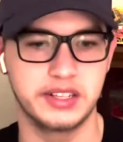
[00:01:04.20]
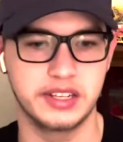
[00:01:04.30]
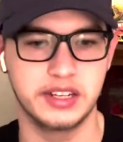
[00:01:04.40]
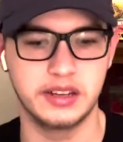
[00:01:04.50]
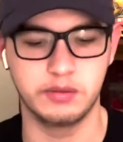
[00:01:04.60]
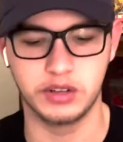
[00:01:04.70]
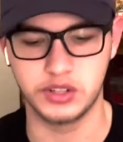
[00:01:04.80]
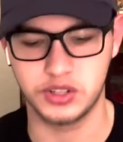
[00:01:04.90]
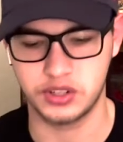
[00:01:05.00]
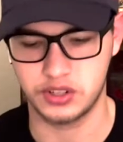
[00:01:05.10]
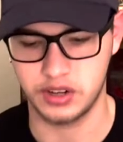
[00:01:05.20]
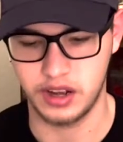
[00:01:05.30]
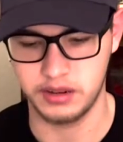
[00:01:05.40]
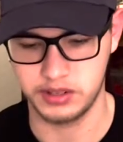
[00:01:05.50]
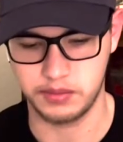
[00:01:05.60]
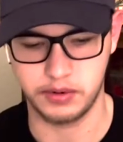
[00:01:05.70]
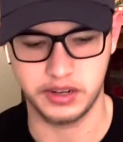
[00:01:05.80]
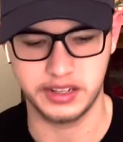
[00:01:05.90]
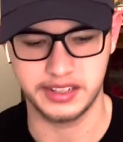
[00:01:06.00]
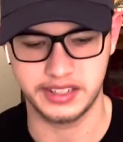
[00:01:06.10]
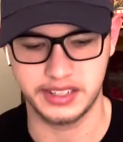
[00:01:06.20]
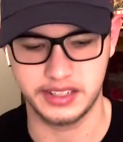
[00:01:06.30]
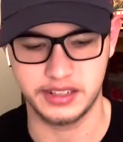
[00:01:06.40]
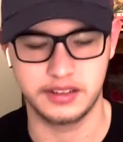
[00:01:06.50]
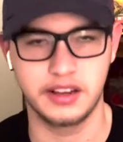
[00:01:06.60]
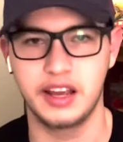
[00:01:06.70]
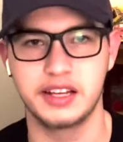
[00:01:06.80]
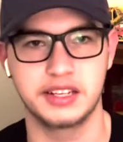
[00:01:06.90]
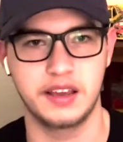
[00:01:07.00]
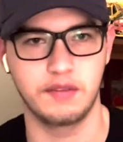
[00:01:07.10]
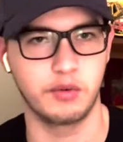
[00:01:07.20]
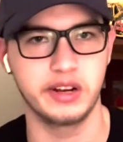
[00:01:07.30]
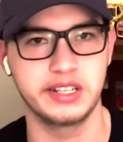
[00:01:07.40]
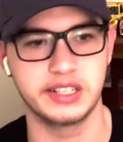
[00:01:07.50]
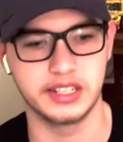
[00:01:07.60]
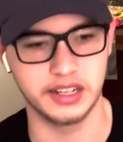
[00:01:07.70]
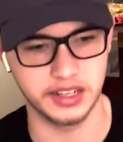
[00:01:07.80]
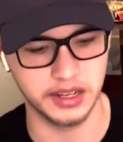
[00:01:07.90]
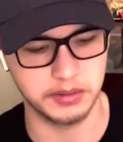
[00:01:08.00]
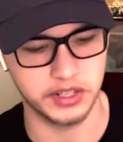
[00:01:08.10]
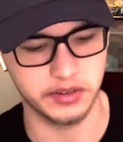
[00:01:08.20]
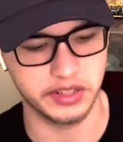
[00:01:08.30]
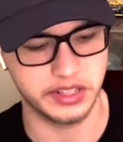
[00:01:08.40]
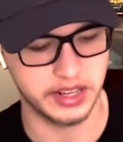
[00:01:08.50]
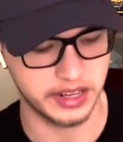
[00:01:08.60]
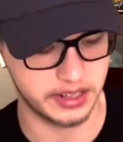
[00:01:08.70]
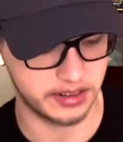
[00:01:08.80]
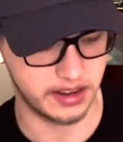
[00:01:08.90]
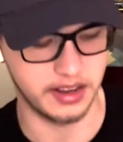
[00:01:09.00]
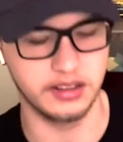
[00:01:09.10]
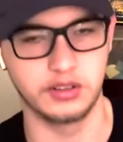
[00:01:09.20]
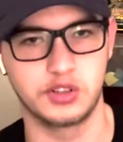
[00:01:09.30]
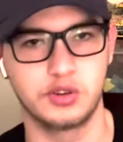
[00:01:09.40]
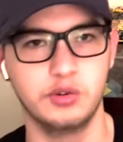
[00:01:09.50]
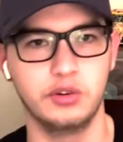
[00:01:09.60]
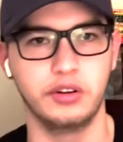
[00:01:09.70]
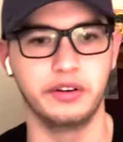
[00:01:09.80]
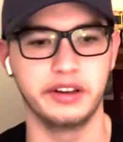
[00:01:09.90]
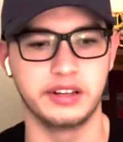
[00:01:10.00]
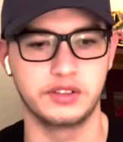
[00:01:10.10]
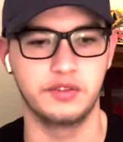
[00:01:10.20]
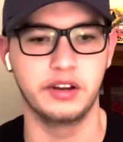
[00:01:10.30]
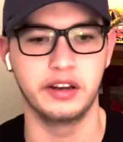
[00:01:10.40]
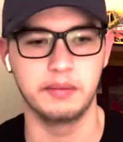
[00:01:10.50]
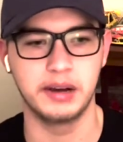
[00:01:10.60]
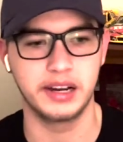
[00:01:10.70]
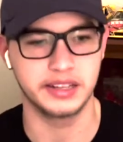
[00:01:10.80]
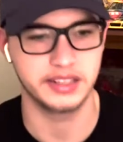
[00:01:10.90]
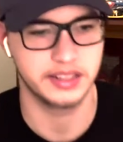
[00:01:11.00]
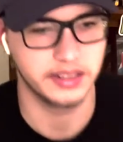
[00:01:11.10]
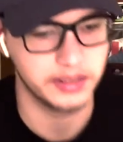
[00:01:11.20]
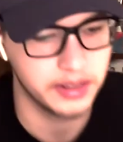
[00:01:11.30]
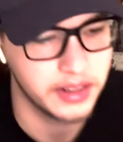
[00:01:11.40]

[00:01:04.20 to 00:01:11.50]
scheme, which I'm surprised he hasn't even races in the Cup Series yet. And it looks cool on the Xfinity body. So